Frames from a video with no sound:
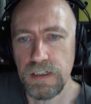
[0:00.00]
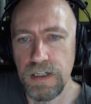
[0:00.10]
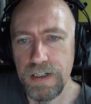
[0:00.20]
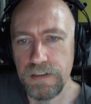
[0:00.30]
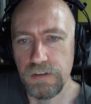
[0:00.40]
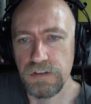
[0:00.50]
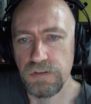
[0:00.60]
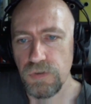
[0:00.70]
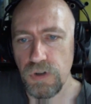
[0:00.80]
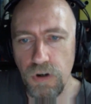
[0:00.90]
And
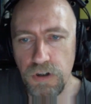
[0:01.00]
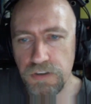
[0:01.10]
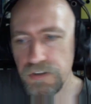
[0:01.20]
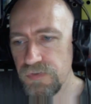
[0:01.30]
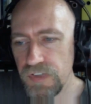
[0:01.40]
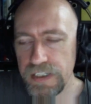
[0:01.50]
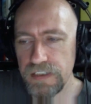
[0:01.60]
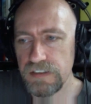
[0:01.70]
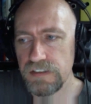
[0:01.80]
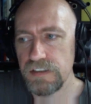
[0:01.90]
also for audio
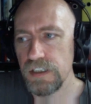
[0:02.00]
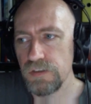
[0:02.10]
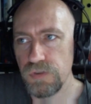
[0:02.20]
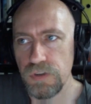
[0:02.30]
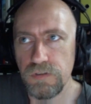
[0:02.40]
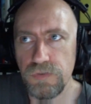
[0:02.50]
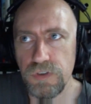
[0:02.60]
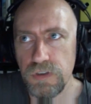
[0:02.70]
files and for